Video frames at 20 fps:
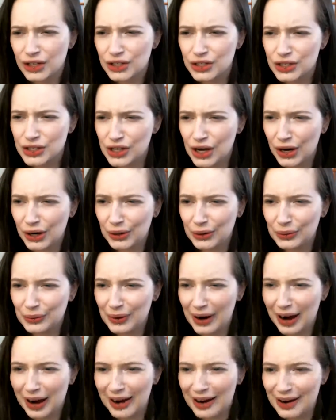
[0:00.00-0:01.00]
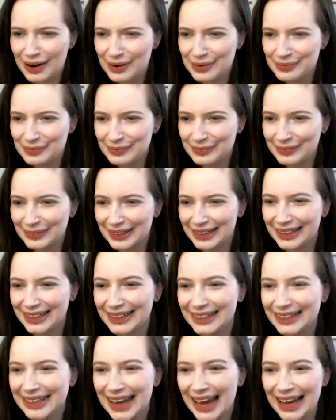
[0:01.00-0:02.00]
So,
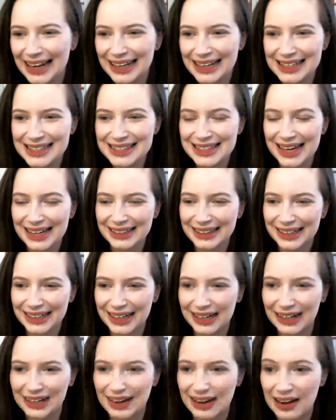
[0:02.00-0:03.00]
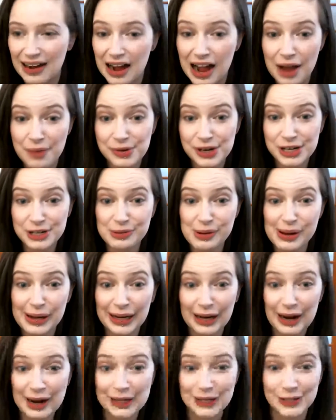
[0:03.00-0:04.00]
Alexandra, I'm an
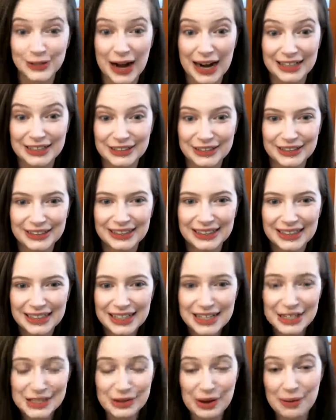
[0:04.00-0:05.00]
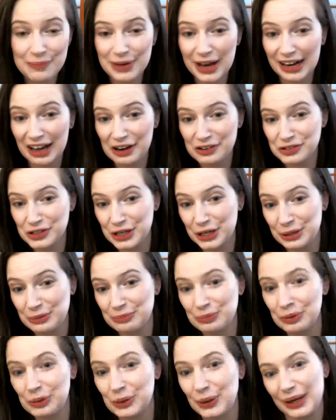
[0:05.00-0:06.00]
independent contractor, so I'm not actually an
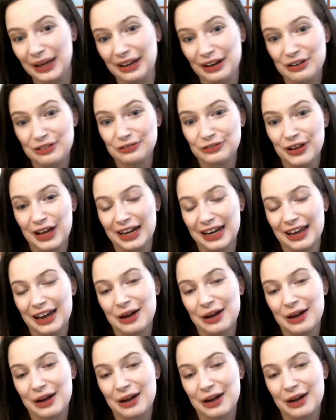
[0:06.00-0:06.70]
employee of any